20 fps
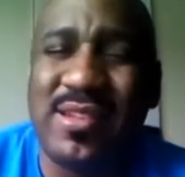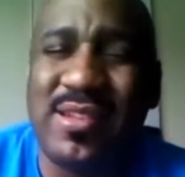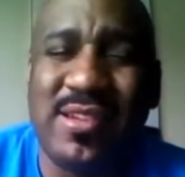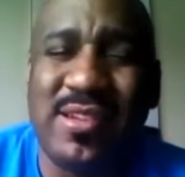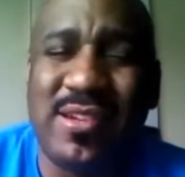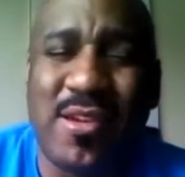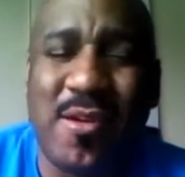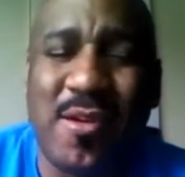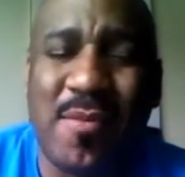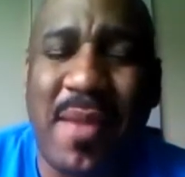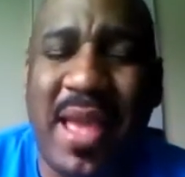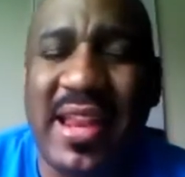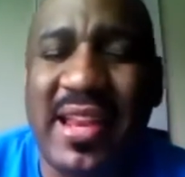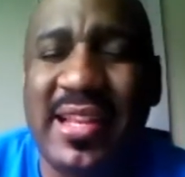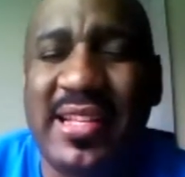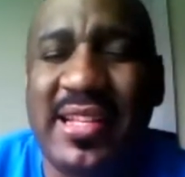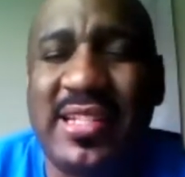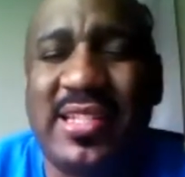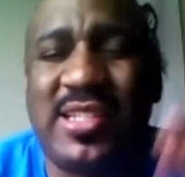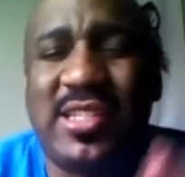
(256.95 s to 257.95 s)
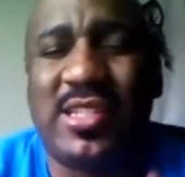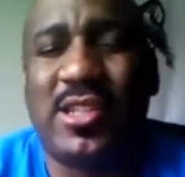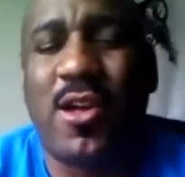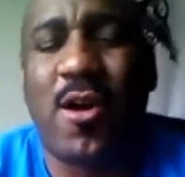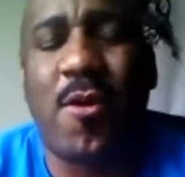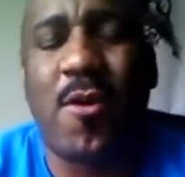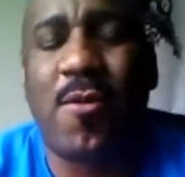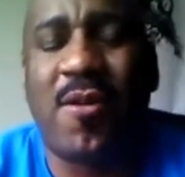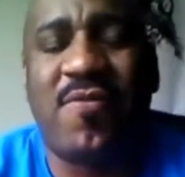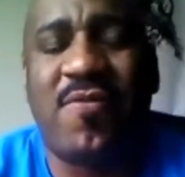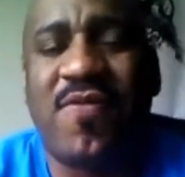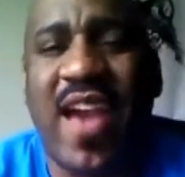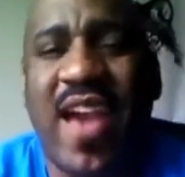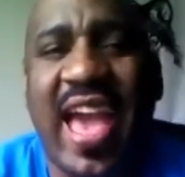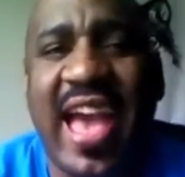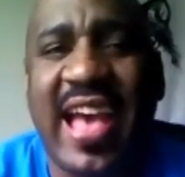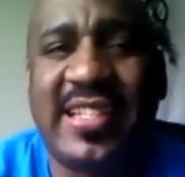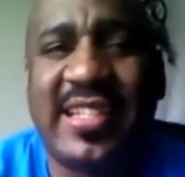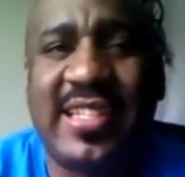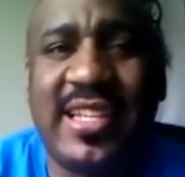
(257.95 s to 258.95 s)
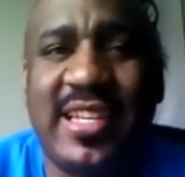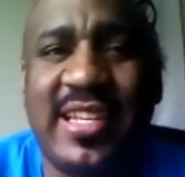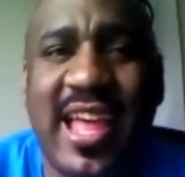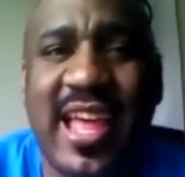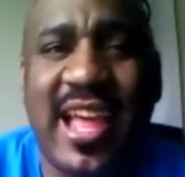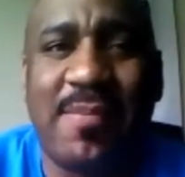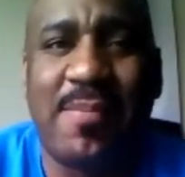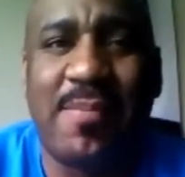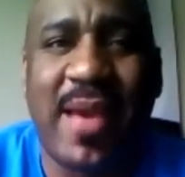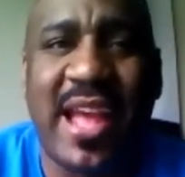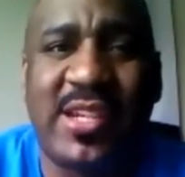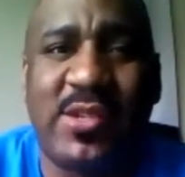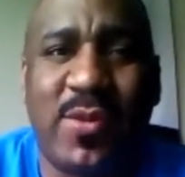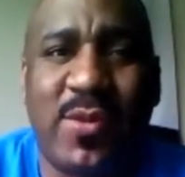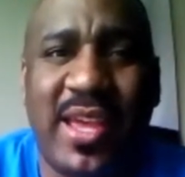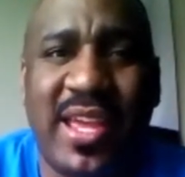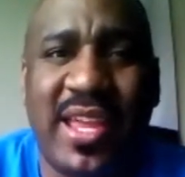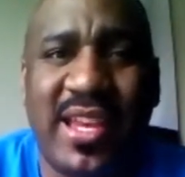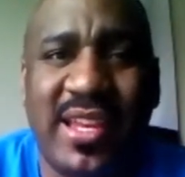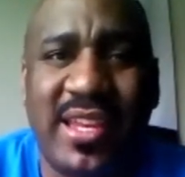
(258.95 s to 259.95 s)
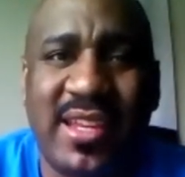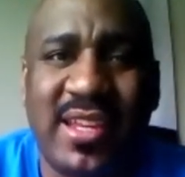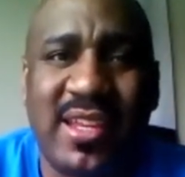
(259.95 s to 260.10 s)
made it as slow or fast than that match went.